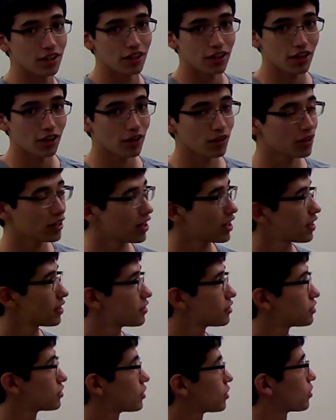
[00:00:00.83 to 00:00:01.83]
Okay,
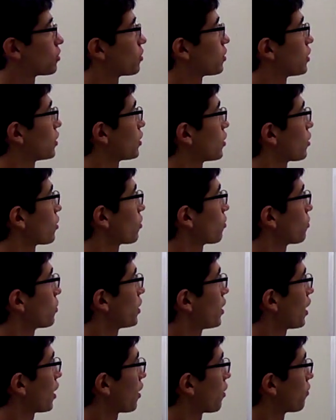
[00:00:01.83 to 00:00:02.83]
so here we
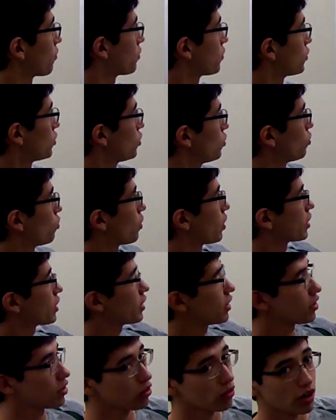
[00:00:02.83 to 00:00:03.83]
have two 1
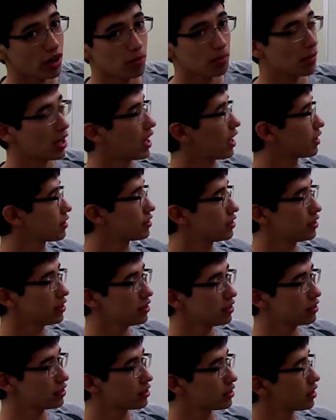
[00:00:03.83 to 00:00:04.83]
kilogram
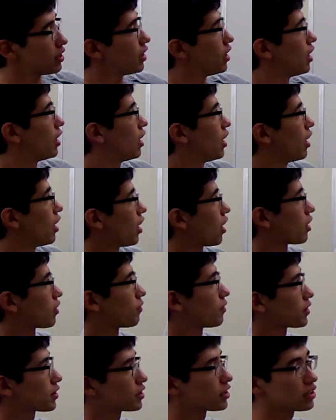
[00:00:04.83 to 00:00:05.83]
masses on a
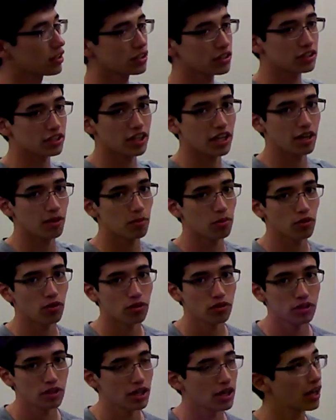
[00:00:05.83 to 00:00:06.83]
frictionless table,